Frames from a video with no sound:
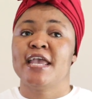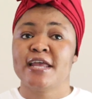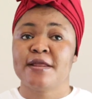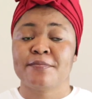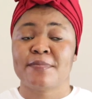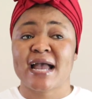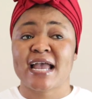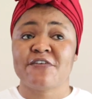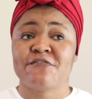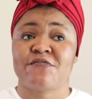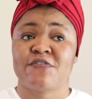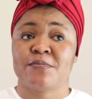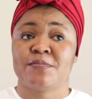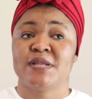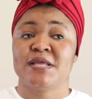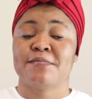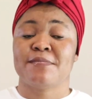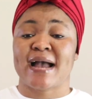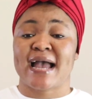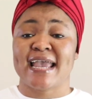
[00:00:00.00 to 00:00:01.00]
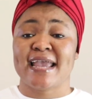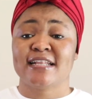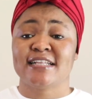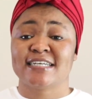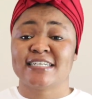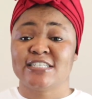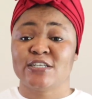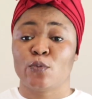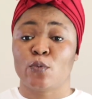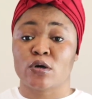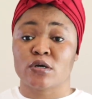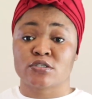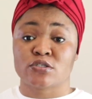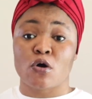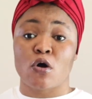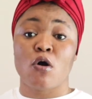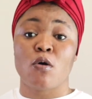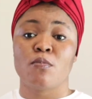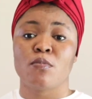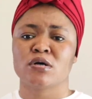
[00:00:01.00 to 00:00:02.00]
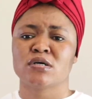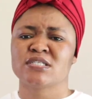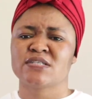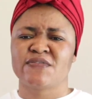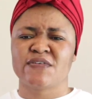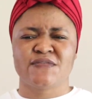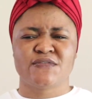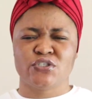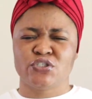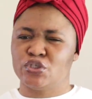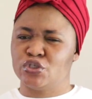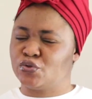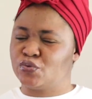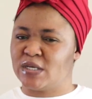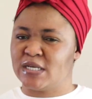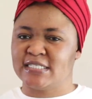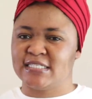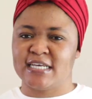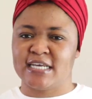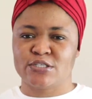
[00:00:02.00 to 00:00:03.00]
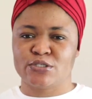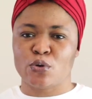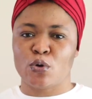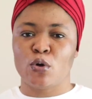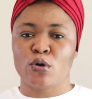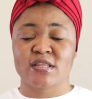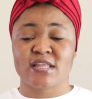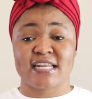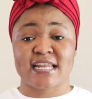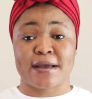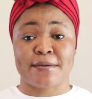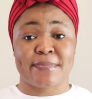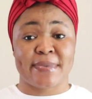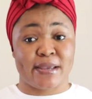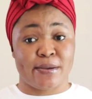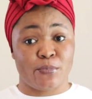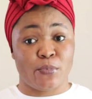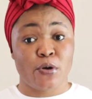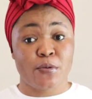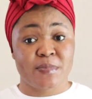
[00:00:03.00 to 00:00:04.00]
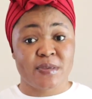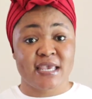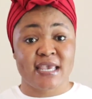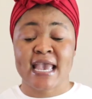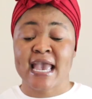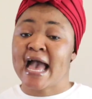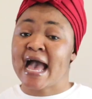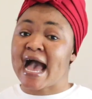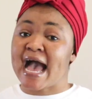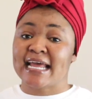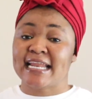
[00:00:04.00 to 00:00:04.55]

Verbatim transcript: In my family, my daddy was almost 50 to 20 years older than my mommy,